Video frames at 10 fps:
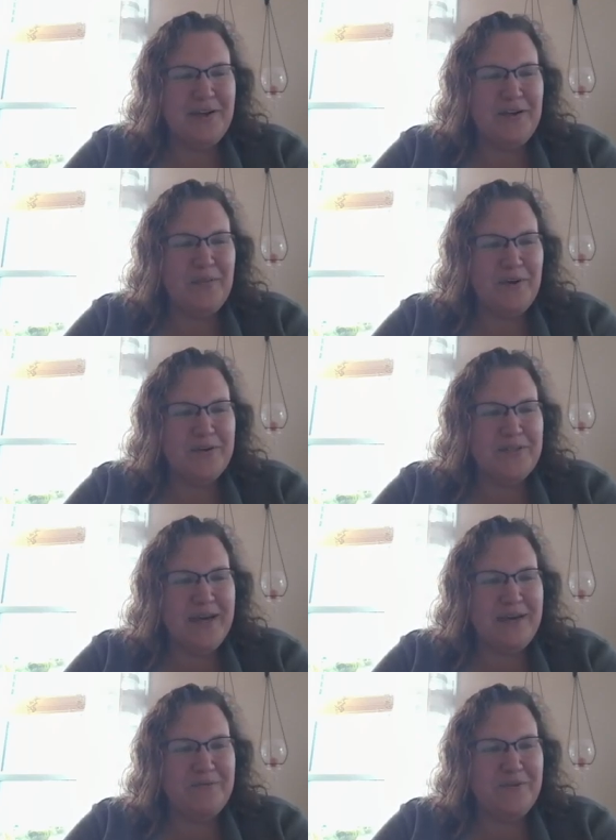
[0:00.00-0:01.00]
I go part
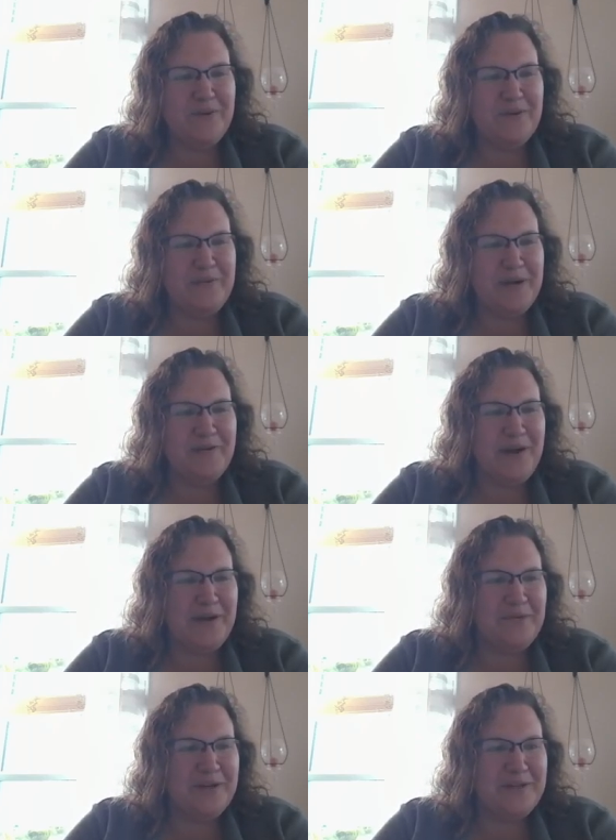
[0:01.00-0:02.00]
time for my
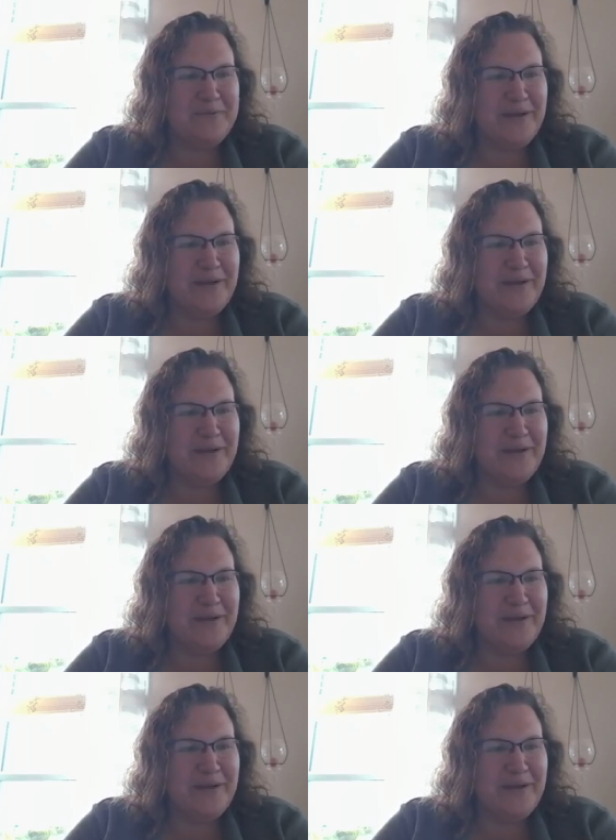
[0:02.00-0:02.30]
grad work as